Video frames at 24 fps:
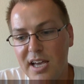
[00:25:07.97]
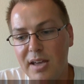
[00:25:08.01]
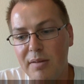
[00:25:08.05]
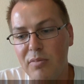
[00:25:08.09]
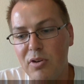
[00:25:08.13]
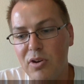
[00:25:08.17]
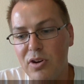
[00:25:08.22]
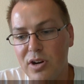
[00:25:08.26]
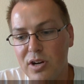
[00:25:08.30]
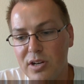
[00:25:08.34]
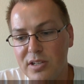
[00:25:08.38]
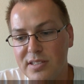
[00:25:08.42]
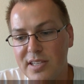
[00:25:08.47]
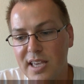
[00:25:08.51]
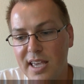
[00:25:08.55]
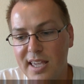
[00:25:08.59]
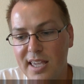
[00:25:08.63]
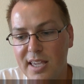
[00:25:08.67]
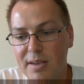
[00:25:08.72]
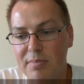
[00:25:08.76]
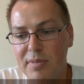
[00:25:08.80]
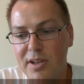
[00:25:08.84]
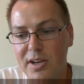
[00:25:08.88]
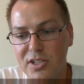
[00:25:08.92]
you're going to take
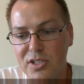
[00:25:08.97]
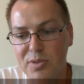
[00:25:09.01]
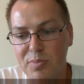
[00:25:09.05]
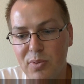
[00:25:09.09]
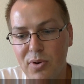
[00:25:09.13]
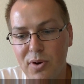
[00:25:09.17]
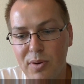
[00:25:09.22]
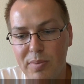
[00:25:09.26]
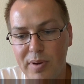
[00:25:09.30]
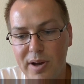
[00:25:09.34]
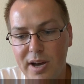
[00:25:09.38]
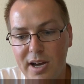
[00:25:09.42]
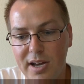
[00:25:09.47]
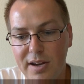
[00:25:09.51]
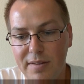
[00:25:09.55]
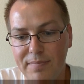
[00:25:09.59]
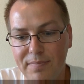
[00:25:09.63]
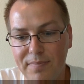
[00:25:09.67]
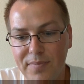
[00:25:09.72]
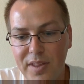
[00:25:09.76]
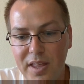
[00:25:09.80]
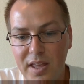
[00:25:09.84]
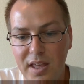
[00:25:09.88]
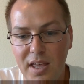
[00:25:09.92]
him in a spore pod.
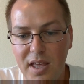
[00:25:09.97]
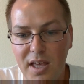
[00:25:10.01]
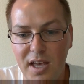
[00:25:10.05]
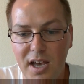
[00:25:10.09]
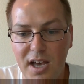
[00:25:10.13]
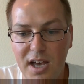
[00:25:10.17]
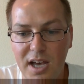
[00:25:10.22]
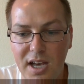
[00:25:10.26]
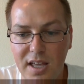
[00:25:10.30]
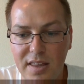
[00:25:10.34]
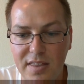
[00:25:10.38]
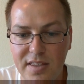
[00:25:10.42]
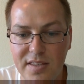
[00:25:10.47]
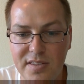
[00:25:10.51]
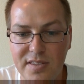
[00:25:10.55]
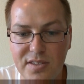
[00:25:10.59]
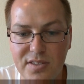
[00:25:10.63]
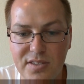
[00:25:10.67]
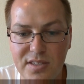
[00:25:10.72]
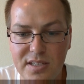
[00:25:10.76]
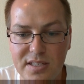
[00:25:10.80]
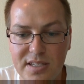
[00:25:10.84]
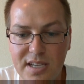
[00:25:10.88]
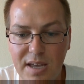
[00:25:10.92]
This
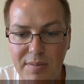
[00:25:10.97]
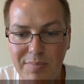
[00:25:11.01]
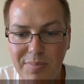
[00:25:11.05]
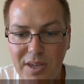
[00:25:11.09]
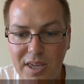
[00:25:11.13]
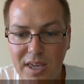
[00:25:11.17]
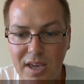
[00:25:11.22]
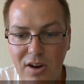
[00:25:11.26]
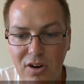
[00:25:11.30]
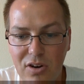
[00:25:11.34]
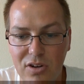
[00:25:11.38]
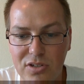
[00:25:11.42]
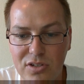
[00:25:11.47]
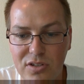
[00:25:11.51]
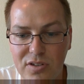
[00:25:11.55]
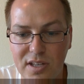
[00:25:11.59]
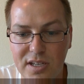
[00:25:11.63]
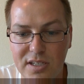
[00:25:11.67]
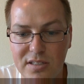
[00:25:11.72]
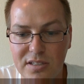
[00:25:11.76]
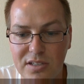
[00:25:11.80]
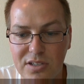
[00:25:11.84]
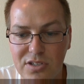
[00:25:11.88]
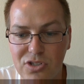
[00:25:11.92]
is the type of character
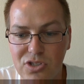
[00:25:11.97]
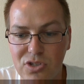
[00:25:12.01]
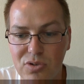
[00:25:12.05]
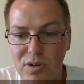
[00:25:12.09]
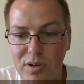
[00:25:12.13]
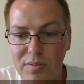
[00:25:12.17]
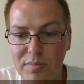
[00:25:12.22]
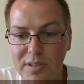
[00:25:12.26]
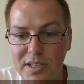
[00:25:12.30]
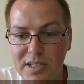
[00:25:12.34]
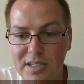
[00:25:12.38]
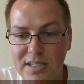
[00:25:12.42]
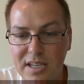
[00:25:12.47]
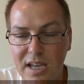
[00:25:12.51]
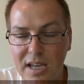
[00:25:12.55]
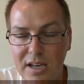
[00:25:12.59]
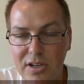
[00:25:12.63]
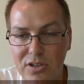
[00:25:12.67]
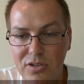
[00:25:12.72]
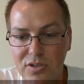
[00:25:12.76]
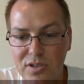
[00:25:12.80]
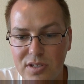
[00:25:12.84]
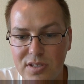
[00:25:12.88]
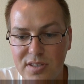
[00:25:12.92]
that's extremely
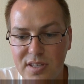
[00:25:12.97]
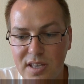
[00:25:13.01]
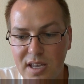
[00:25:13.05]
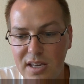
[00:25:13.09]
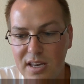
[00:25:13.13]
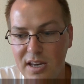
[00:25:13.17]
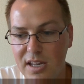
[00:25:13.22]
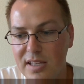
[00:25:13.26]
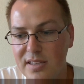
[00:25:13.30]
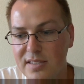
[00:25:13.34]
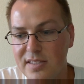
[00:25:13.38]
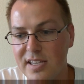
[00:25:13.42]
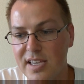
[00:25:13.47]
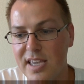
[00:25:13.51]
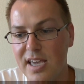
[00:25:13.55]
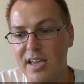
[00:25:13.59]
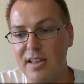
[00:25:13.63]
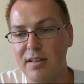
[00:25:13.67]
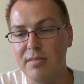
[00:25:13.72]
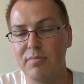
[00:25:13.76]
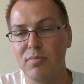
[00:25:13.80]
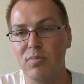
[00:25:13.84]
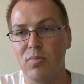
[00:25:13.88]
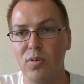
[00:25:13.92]
dangerous, that needs to
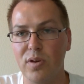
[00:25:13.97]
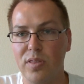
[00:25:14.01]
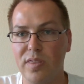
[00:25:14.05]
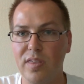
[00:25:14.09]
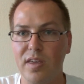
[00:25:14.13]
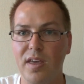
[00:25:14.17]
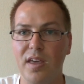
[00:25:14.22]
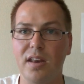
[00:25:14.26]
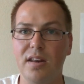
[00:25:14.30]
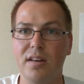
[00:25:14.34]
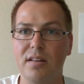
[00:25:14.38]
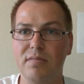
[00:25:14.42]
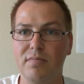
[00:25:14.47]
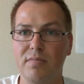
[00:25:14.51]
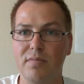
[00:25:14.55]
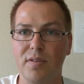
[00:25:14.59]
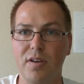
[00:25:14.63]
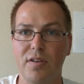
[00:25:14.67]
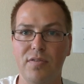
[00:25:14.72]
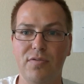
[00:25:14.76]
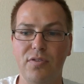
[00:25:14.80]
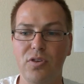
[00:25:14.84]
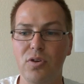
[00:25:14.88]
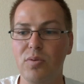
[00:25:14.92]
get within
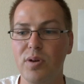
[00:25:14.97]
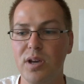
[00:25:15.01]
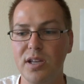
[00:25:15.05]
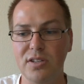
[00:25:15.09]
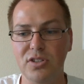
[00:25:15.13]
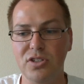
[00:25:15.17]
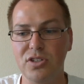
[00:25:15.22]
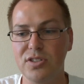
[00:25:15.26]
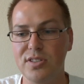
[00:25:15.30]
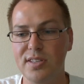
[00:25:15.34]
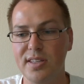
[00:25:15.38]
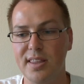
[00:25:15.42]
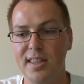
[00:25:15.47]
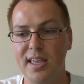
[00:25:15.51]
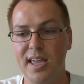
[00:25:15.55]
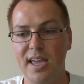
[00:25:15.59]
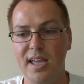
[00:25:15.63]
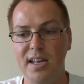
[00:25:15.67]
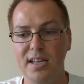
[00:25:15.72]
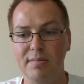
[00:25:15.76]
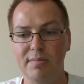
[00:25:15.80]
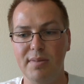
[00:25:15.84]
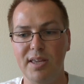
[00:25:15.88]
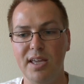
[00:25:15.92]
a few inches of the
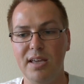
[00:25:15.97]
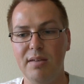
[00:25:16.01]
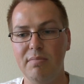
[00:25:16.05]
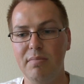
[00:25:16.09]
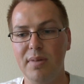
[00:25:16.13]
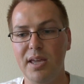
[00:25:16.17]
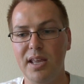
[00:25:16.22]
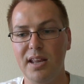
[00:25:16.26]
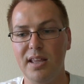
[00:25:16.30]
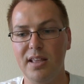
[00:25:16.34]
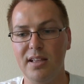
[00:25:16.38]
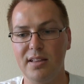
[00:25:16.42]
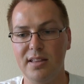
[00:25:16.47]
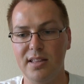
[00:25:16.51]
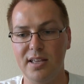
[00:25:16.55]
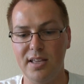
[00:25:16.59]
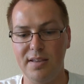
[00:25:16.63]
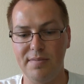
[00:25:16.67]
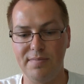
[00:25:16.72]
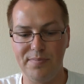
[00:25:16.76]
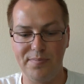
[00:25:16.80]
enemy immediately,